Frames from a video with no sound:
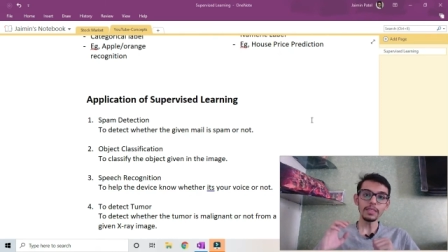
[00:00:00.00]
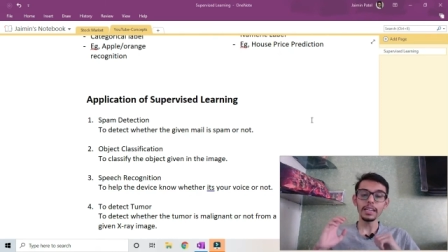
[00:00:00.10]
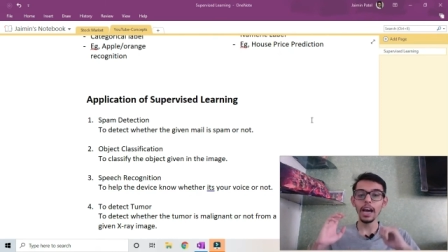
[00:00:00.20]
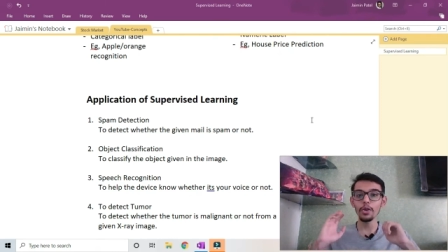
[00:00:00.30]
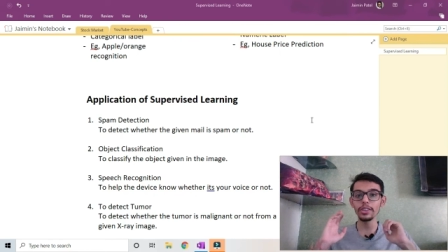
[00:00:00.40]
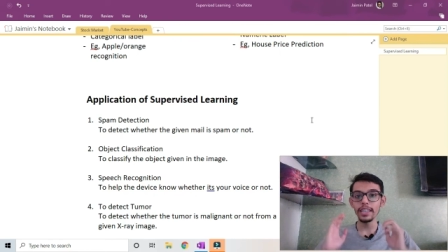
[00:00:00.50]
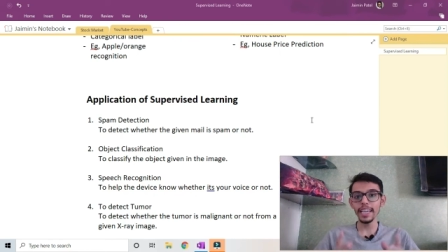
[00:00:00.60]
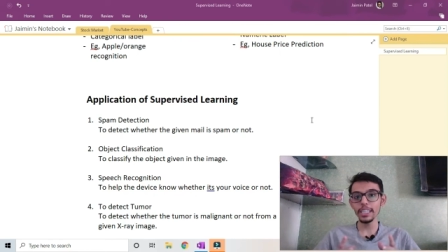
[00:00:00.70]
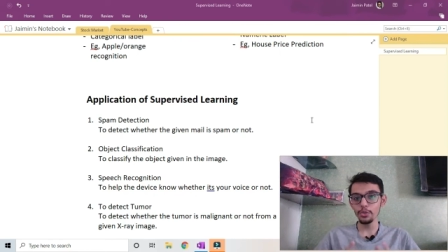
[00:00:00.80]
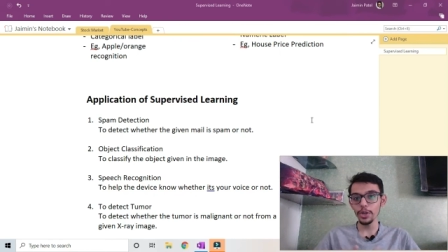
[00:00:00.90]
Now in the
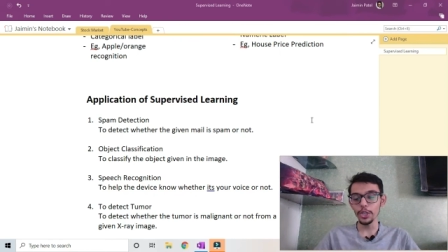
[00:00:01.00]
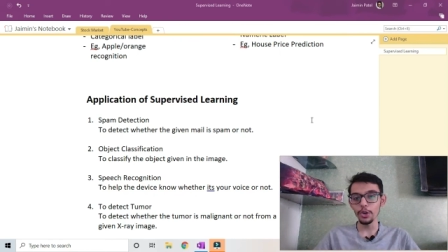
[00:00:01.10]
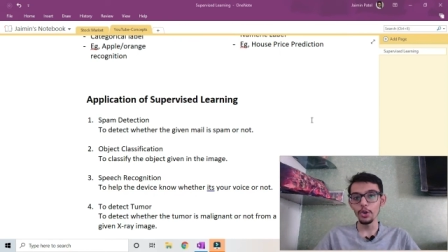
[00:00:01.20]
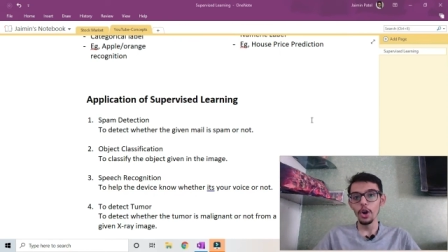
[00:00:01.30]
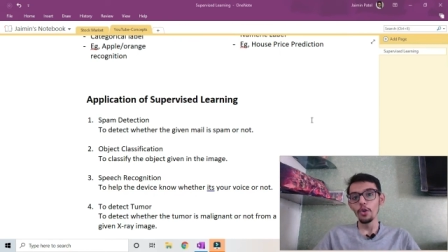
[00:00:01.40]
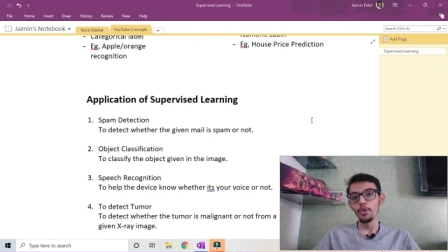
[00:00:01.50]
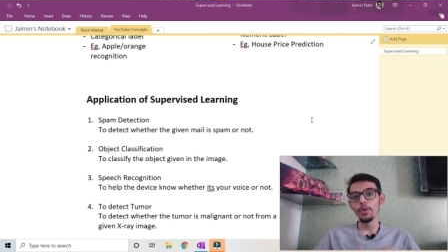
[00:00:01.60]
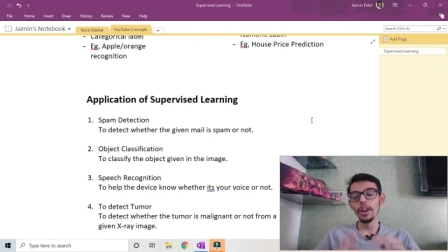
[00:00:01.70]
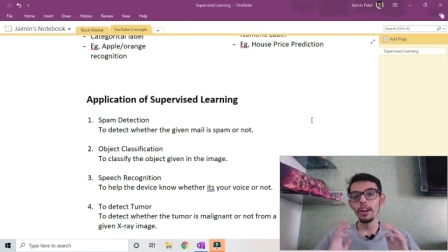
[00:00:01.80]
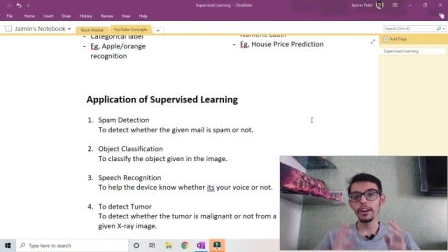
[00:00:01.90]
next video, we
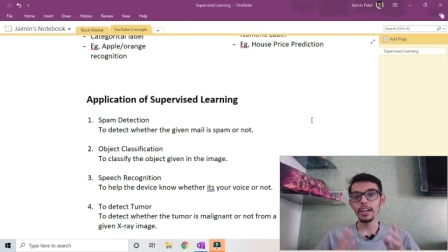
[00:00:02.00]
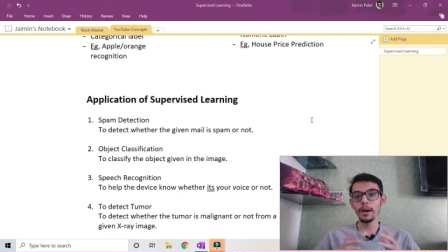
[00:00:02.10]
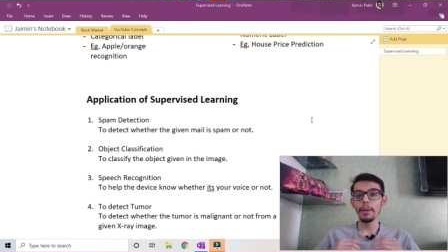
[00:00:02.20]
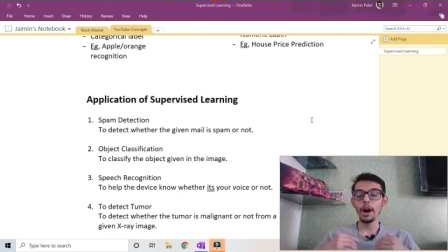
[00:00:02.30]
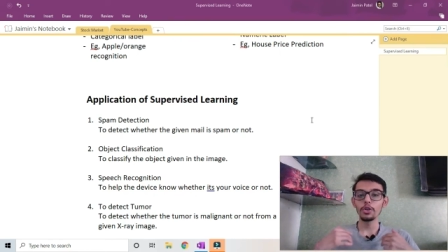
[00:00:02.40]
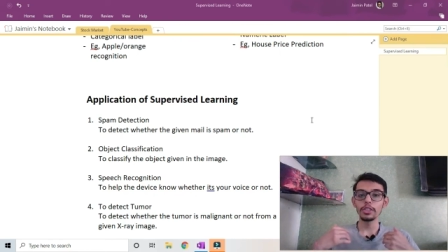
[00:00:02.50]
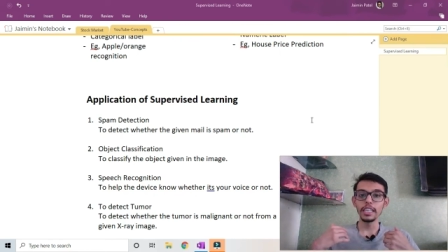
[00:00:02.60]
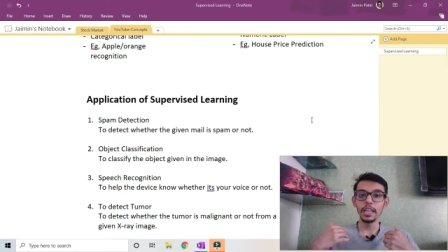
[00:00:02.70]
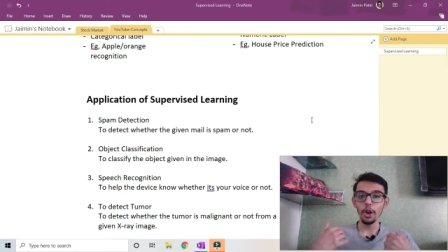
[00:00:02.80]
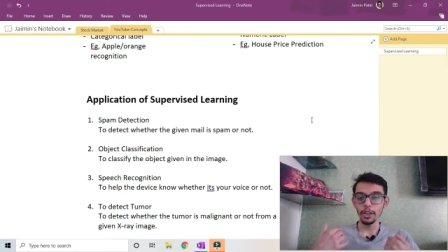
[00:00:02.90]
will learn about the
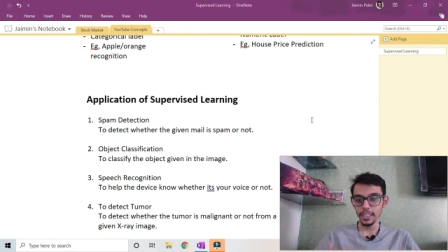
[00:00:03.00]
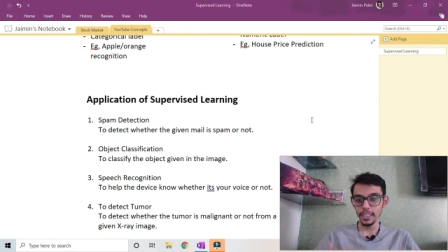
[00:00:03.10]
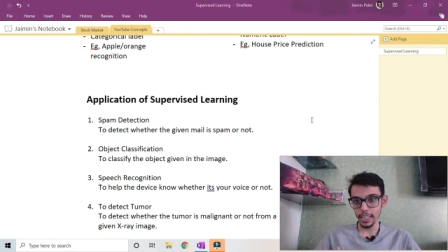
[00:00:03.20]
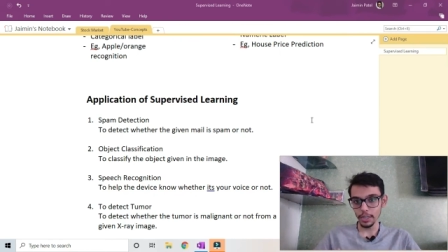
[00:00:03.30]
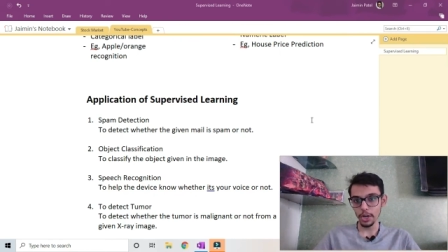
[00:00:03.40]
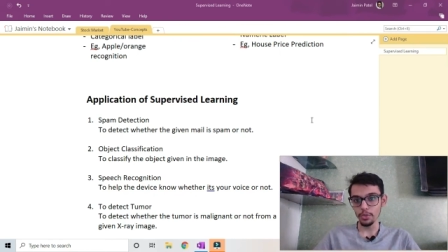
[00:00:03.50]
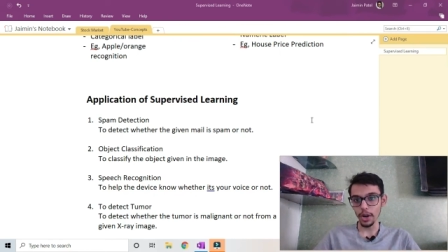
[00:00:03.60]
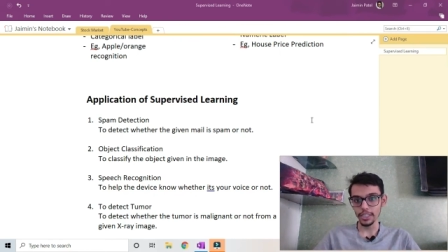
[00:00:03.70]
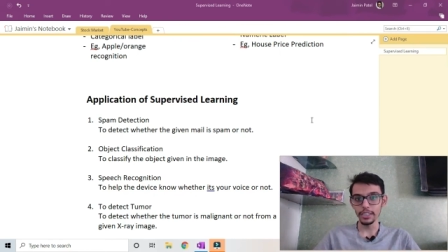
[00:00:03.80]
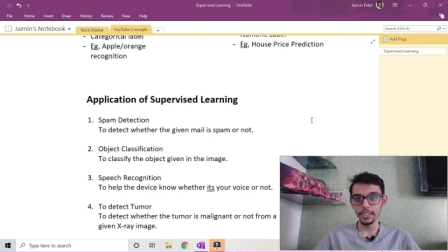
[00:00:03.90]
logistic
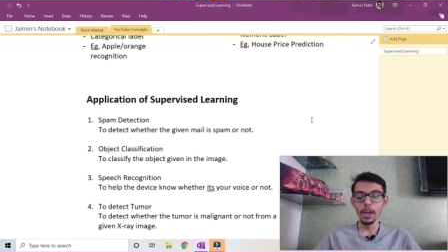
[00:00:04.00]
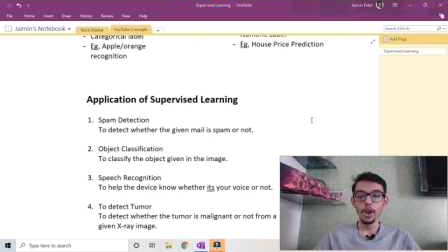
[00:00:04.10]
regression,